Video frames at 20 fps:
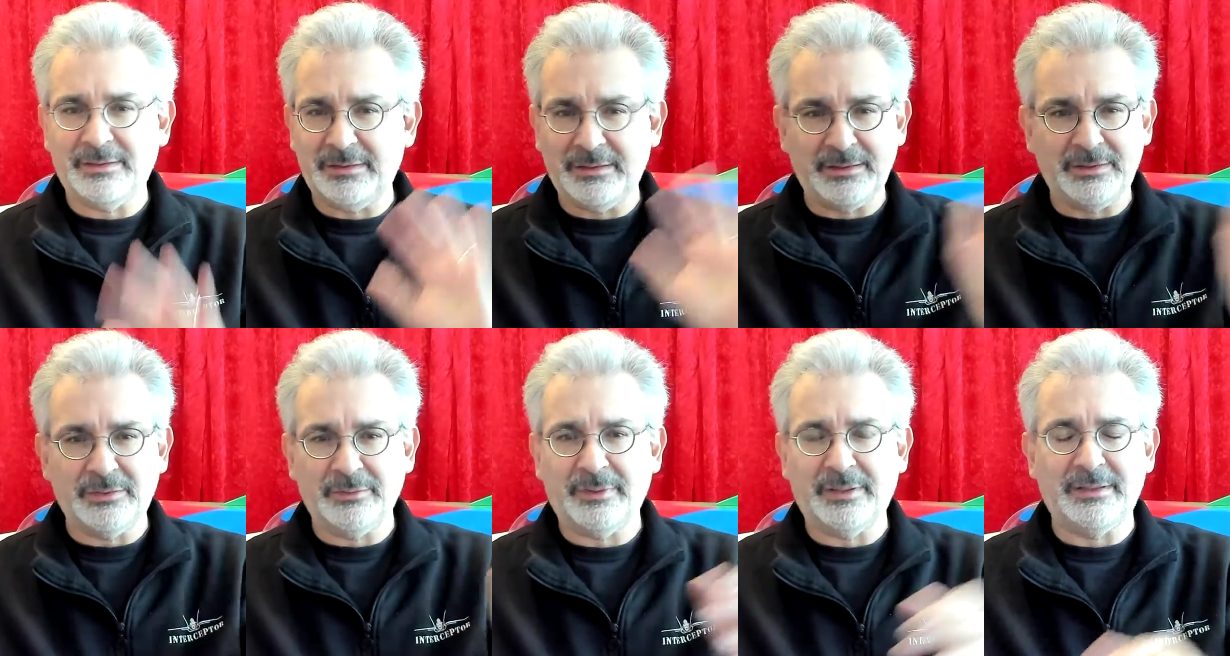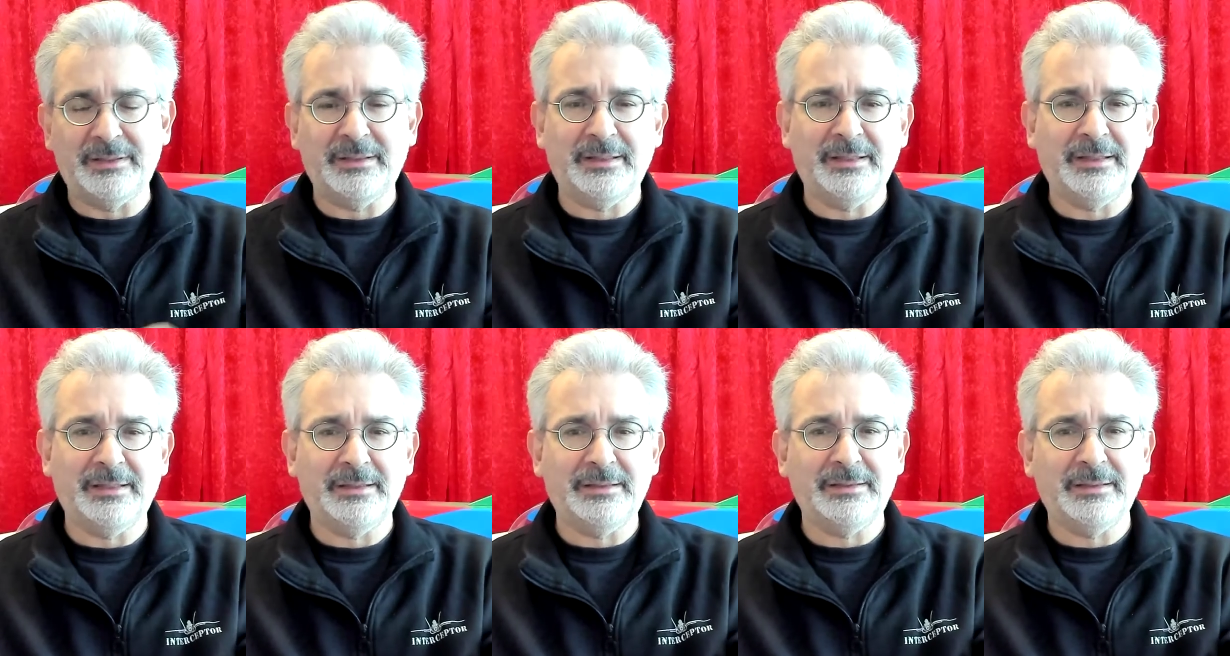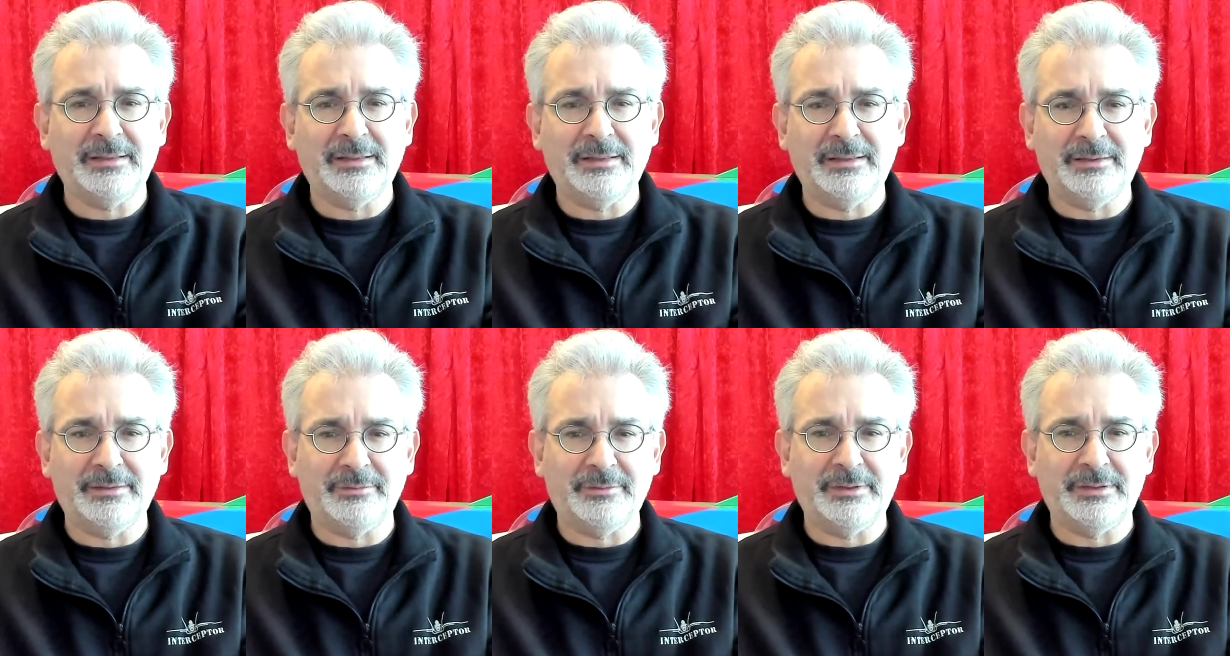T28,
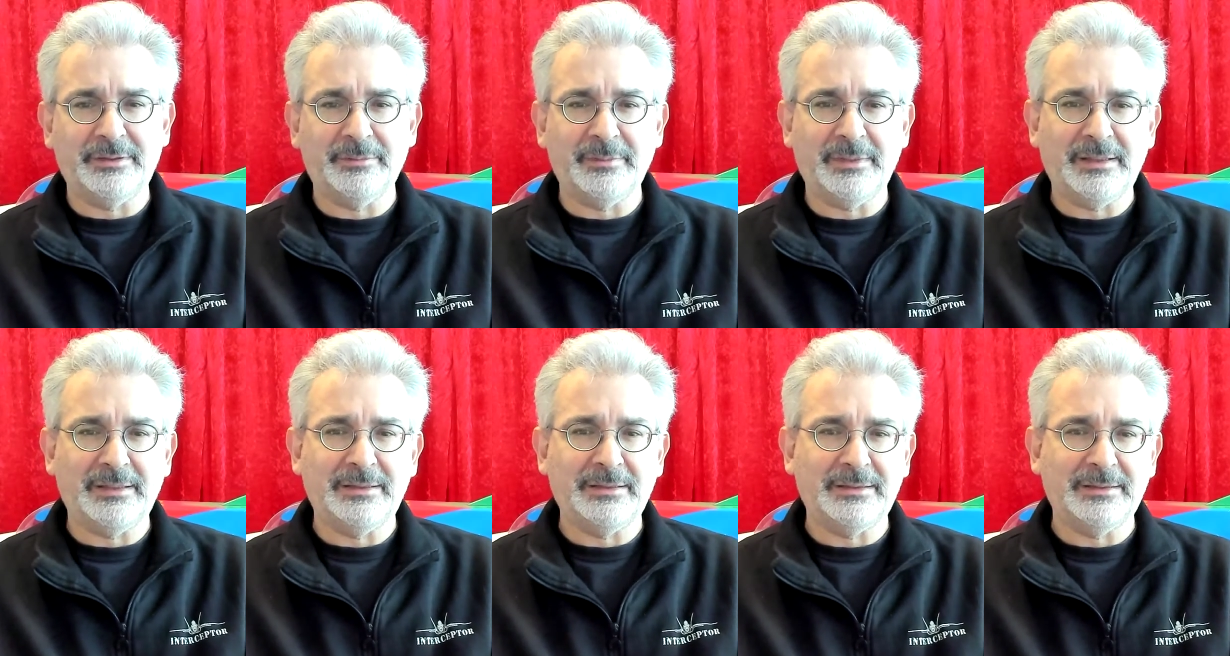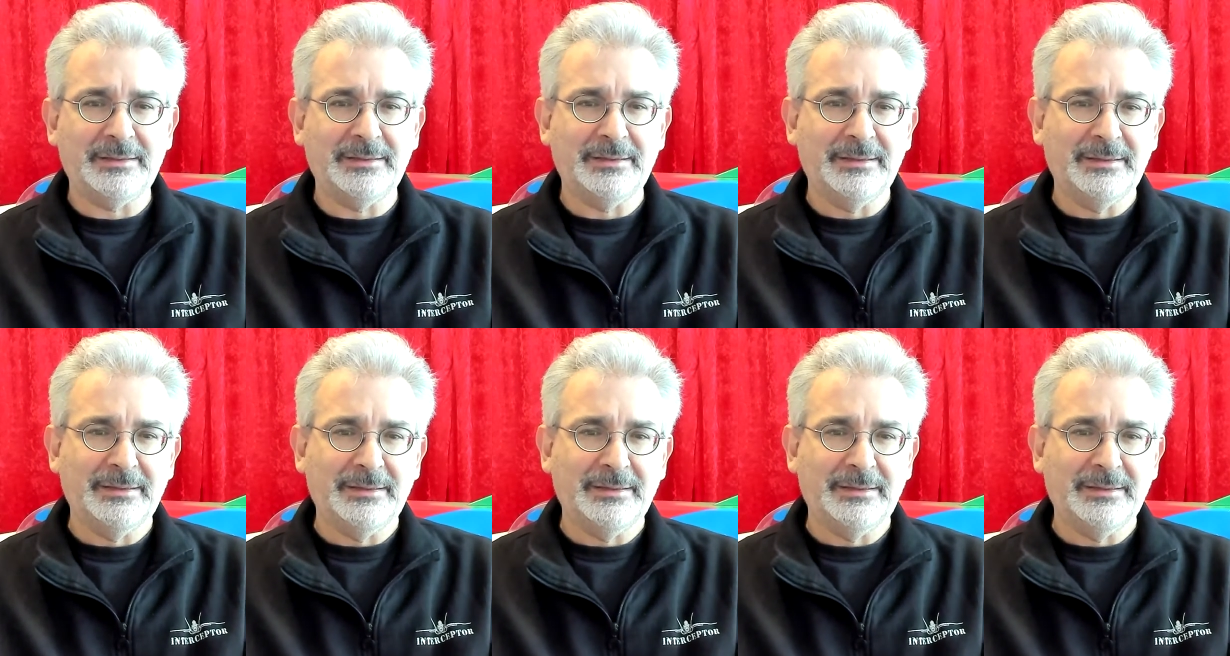highly recommended.